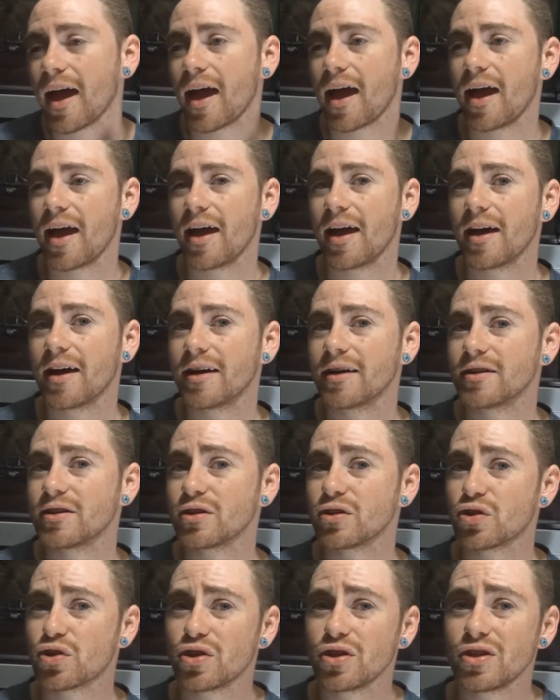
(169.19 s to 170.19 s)

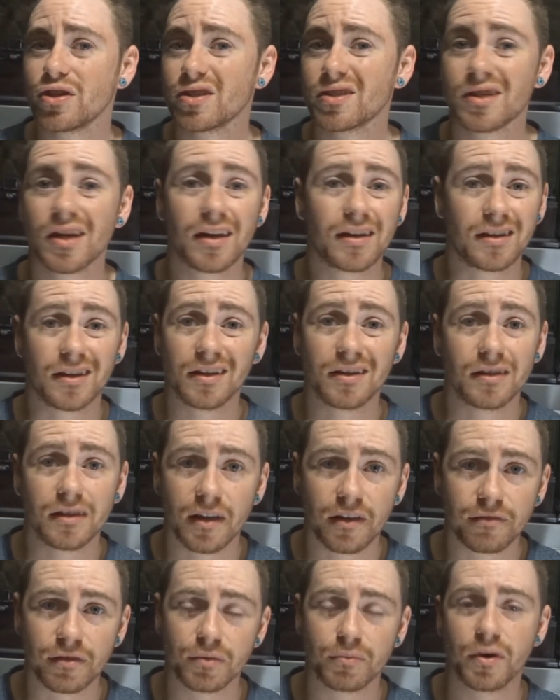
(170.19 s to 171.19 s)
And she just had hidden
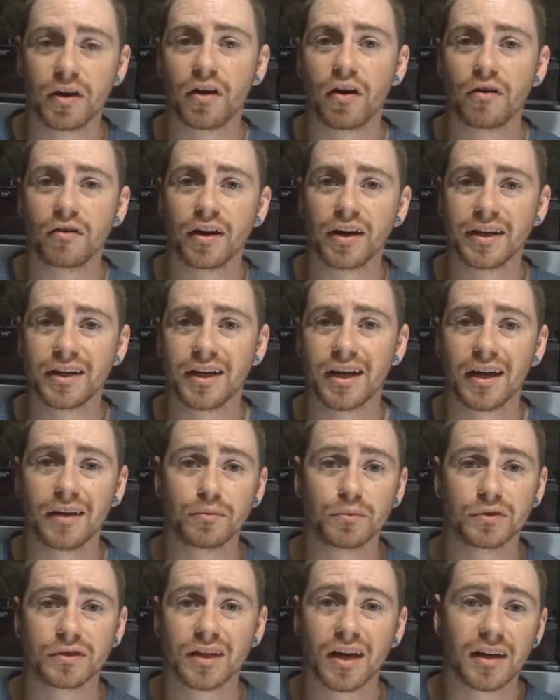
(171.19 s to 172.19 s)
everywhere already
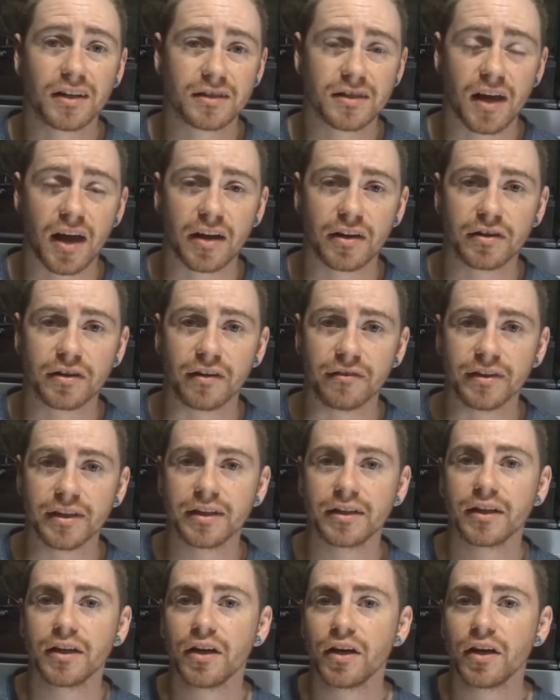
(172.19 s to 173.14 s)
and was kind of tired of it.